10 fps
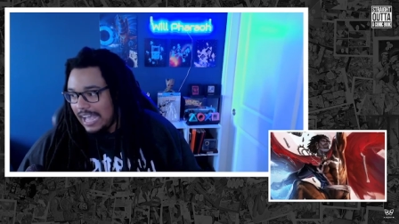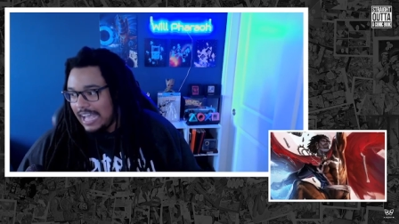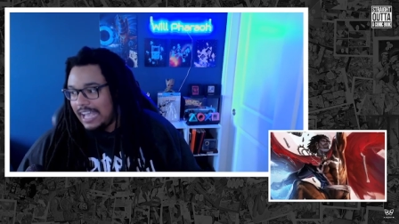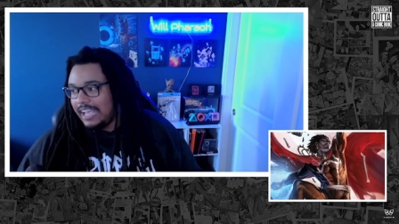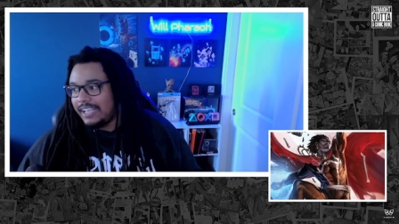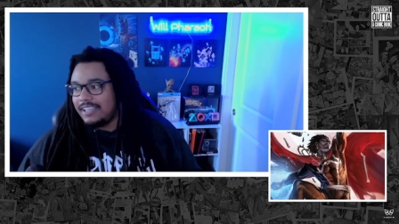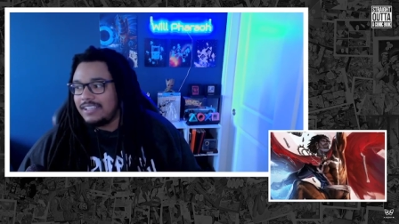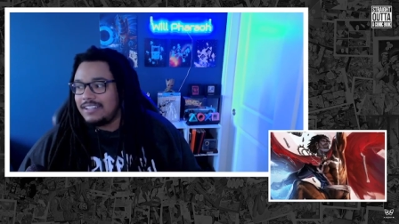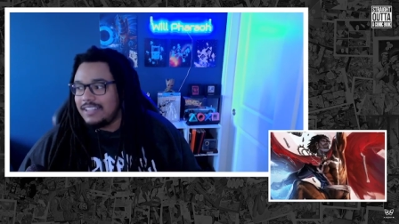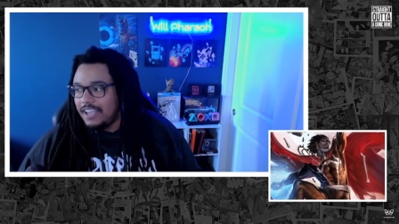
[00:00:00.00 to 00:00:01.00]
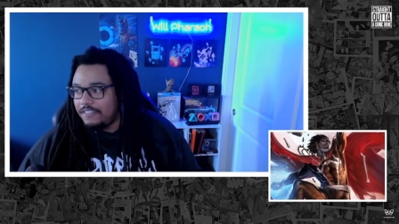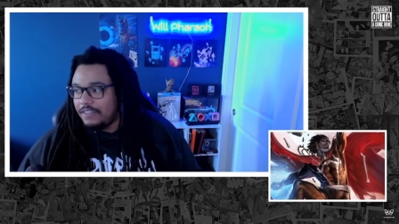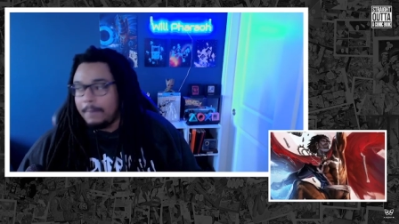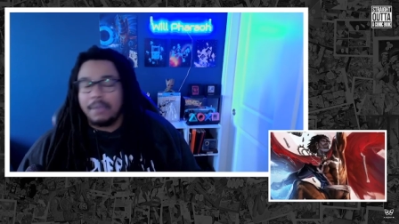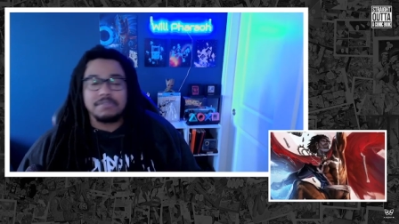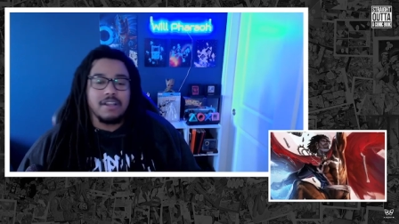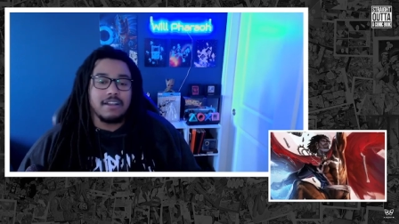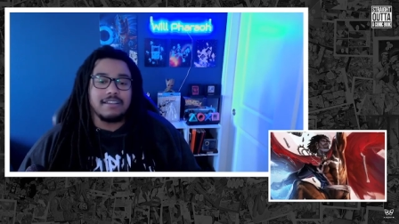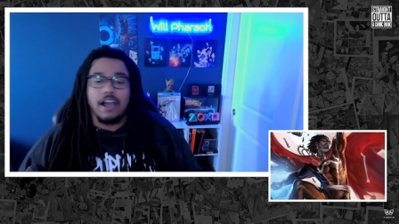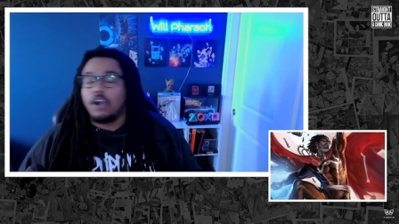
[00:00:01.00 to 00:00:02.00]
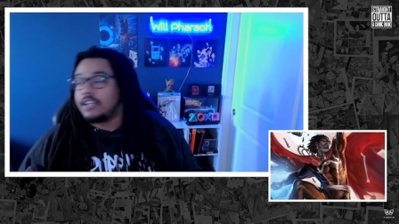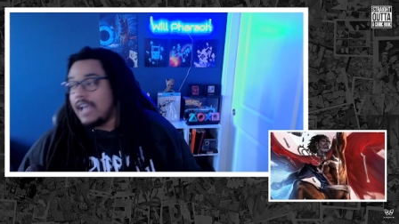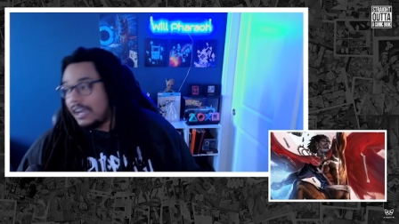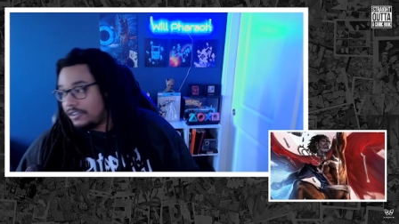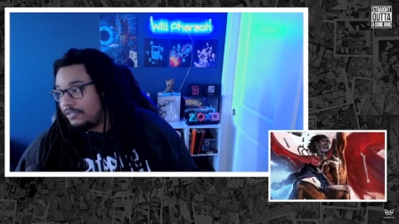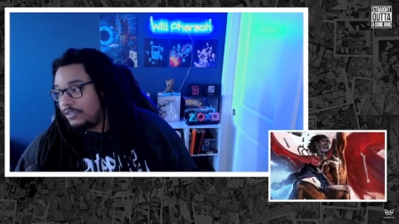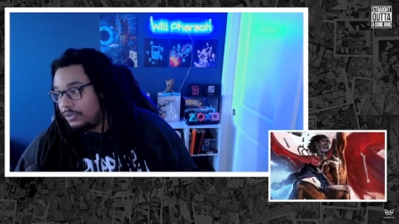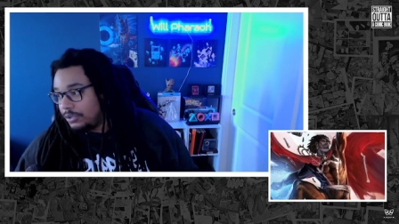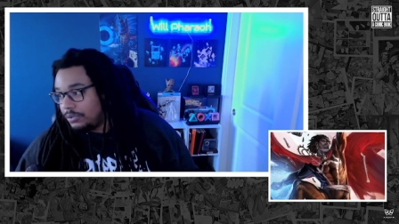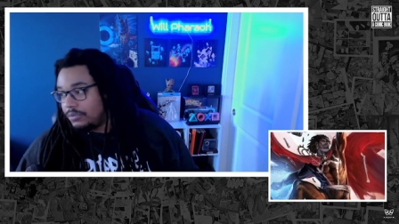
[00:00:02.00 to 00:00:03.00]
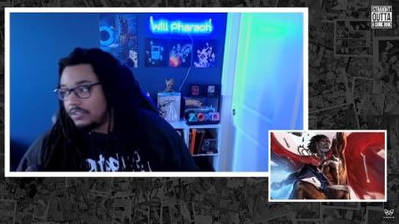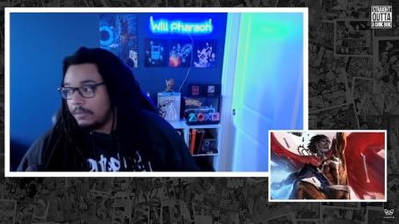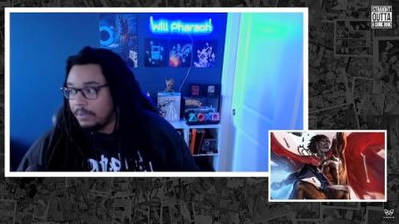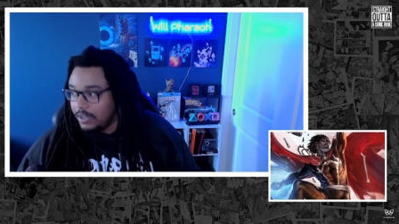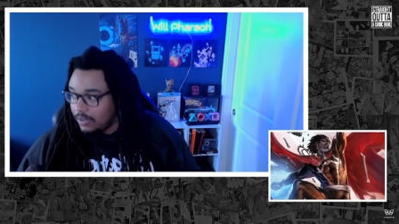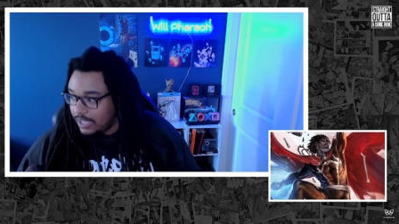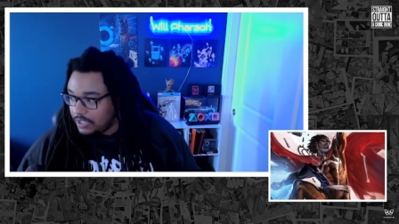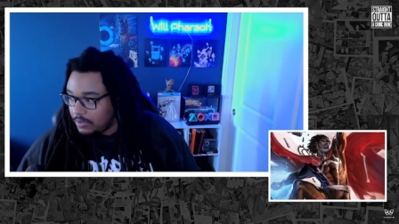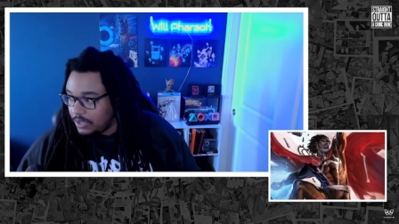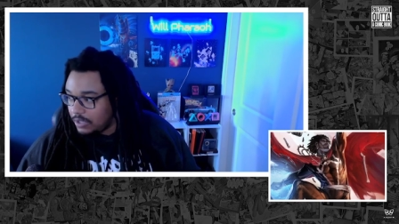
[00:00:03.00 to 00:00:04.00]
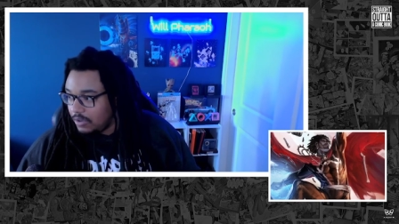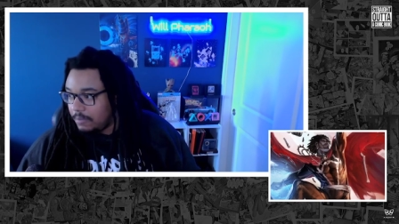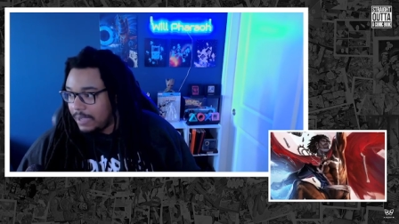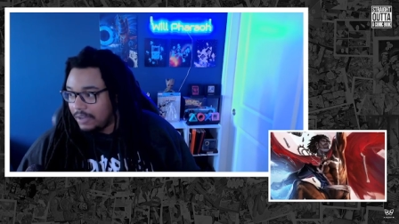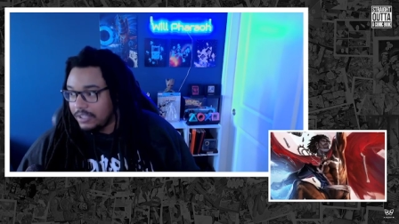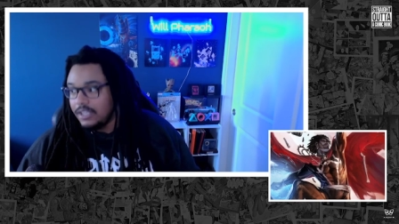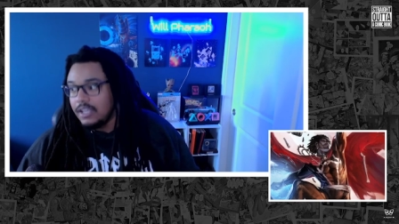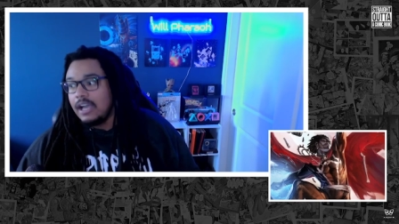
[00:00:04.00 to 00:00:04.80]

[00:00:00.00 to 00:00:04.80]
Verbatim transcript: I could definitely, or Dr. Voodoo, depending on how you want to go about it.